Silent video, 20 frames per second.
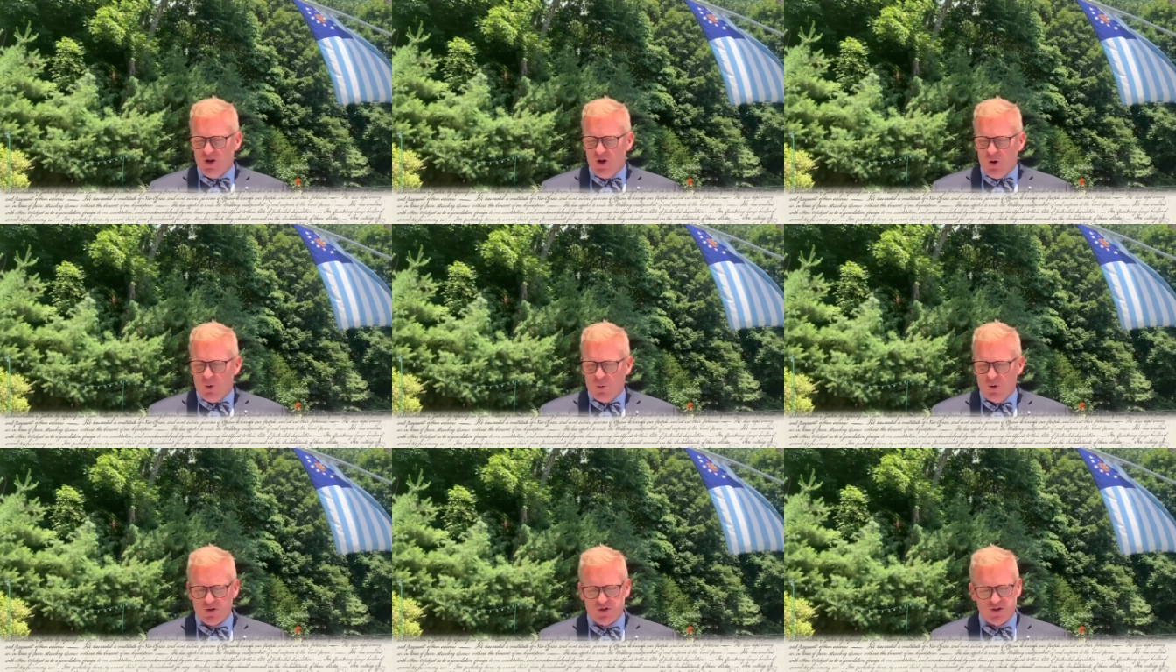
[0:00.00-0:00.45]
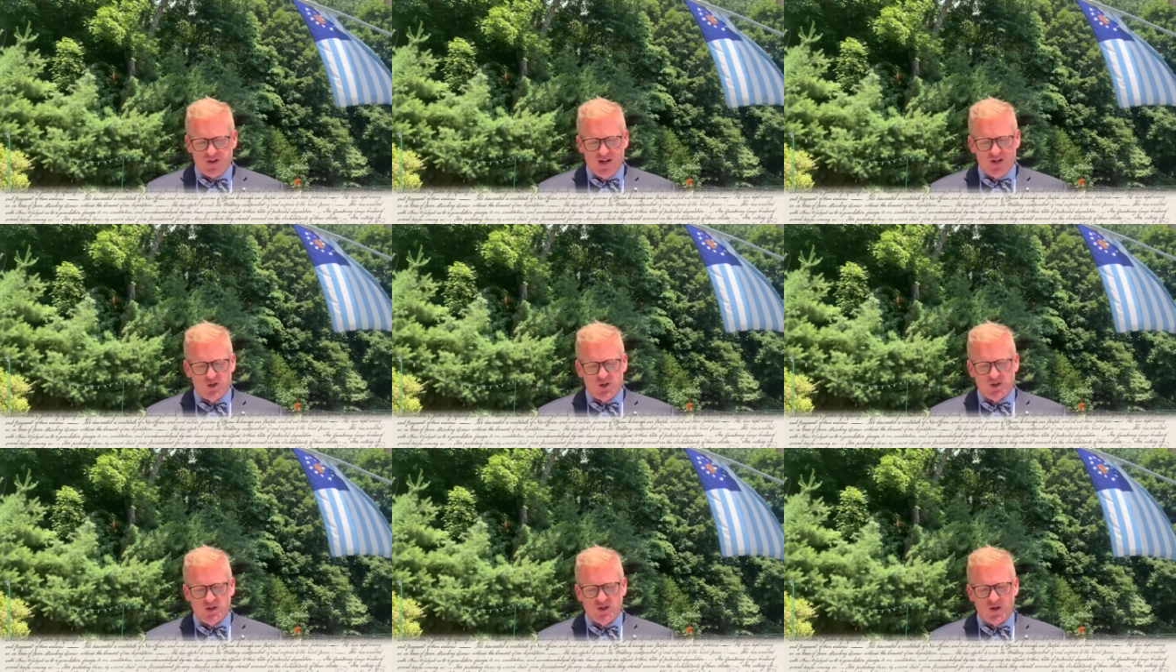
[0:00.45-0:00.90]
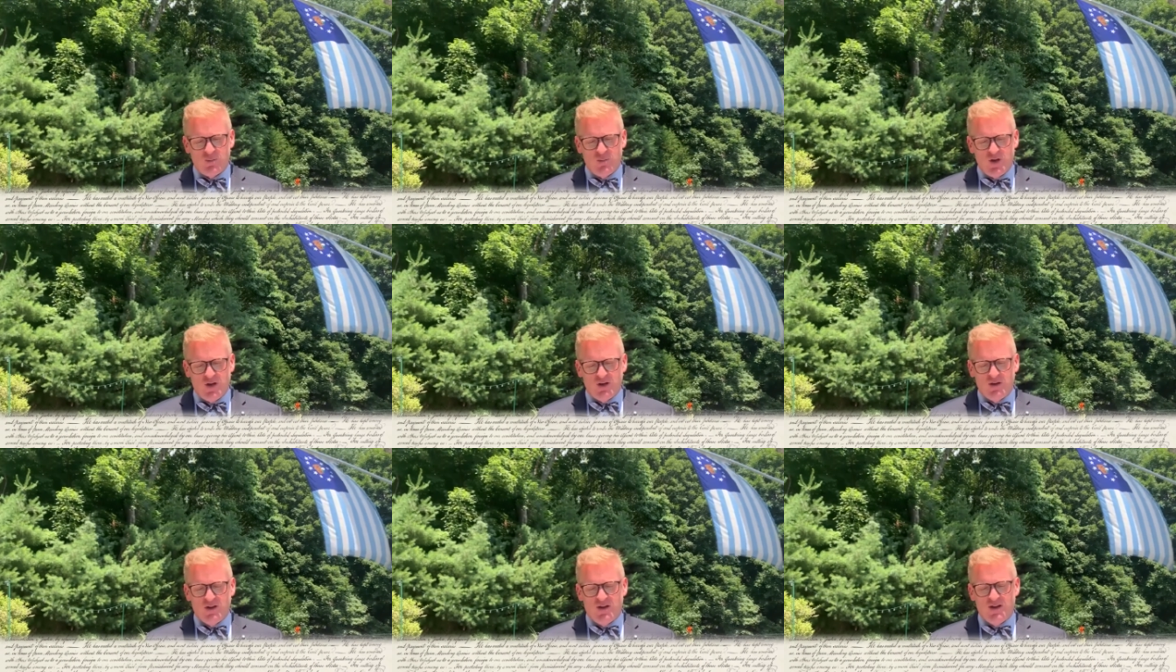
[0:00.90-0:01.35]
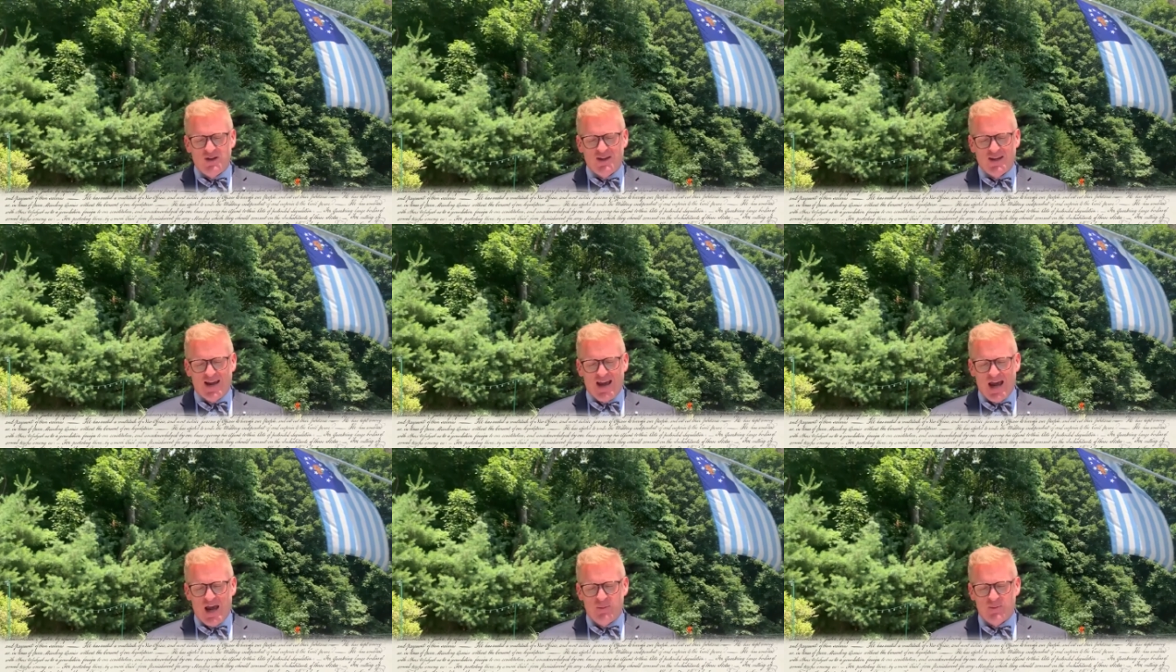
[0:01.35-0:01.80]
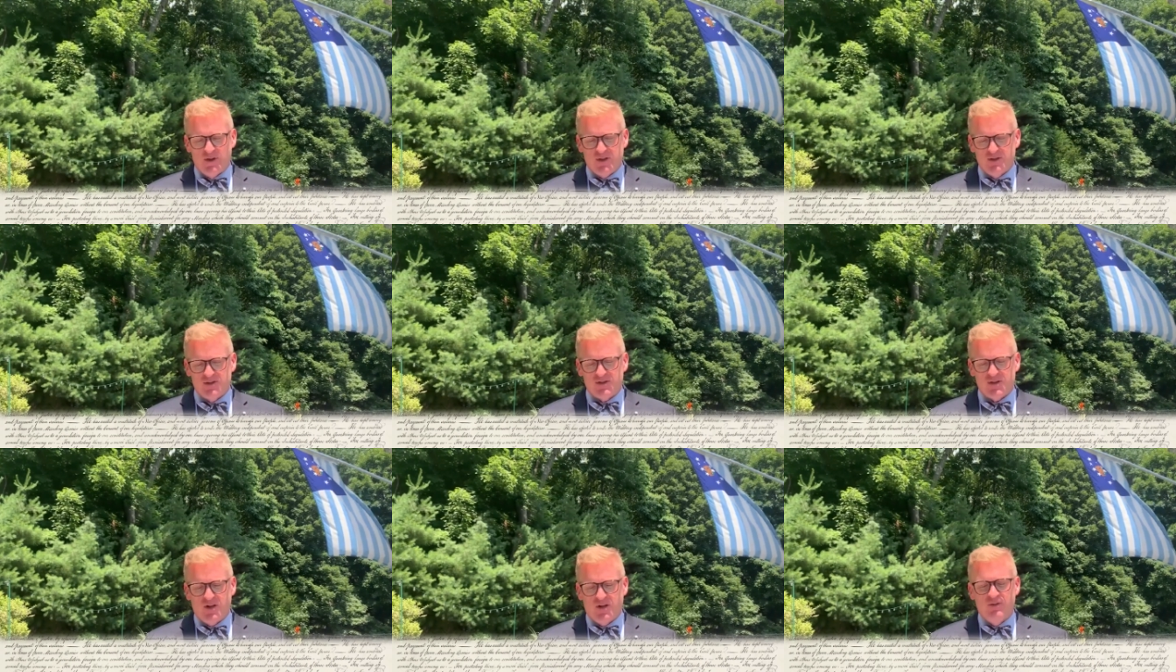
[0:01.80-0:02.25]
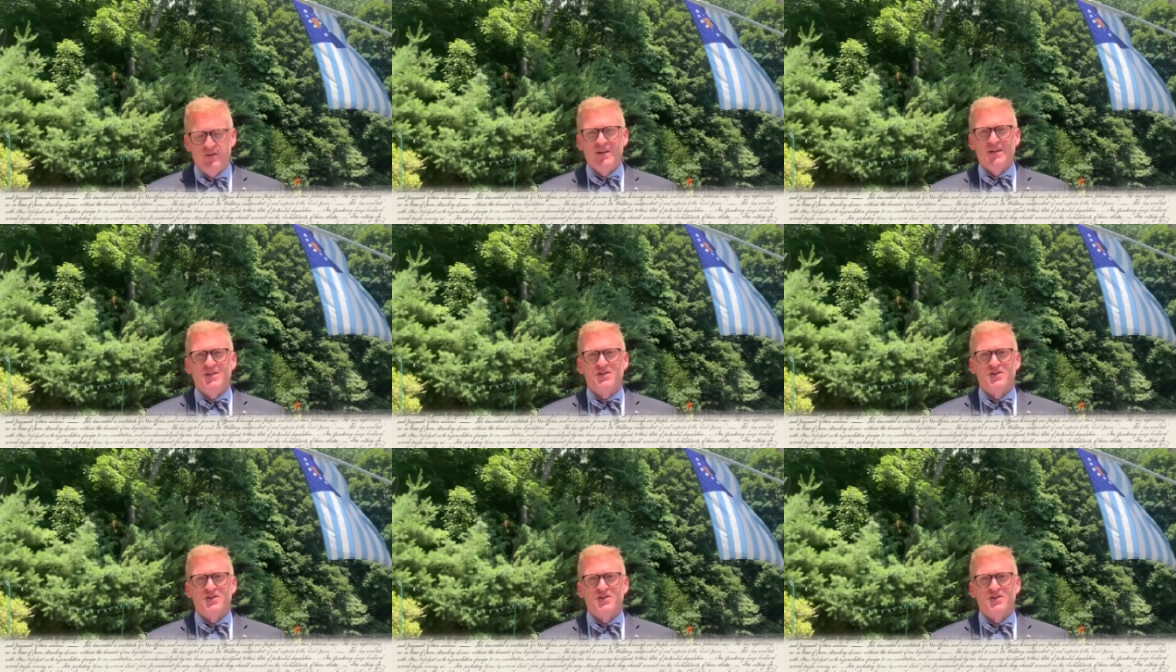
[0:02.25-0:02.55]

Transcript: which they should commit in the inhabitants of these